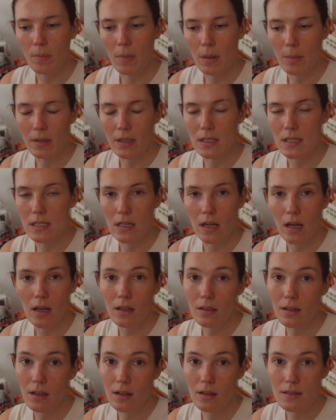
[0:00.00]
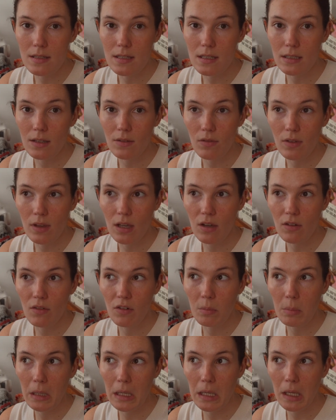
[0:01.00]
maybe it's not a long sleeve thing for
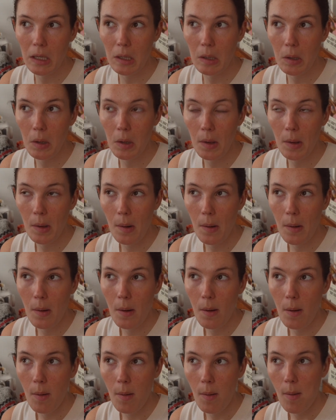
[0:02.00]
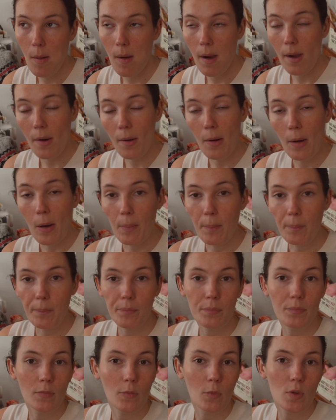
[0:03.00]
me. I don't know.
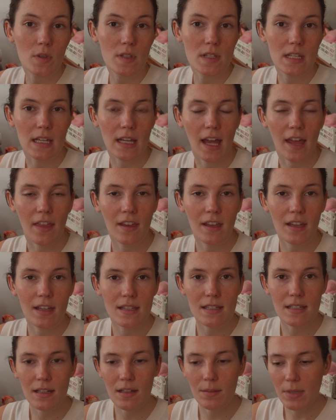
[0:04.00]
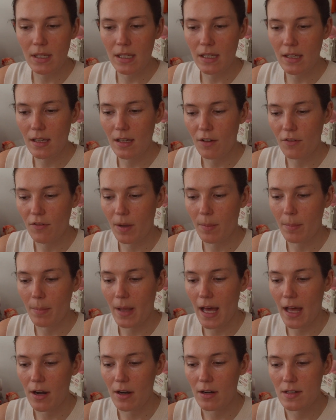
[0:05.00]
We'll see. I think it's going to be a fun
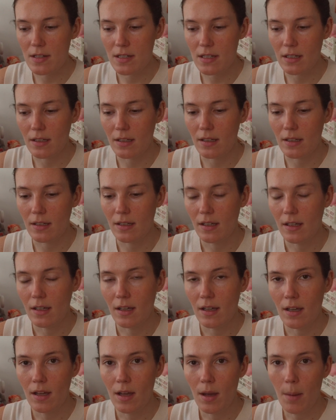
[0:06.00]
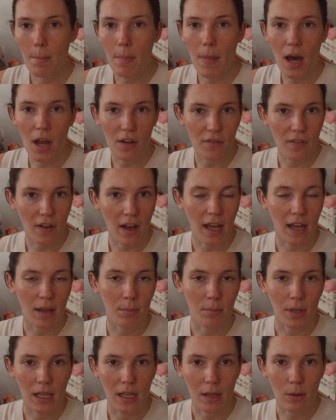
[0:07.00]
pattern to modify
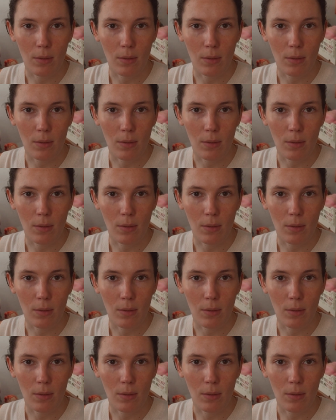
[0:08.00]
and play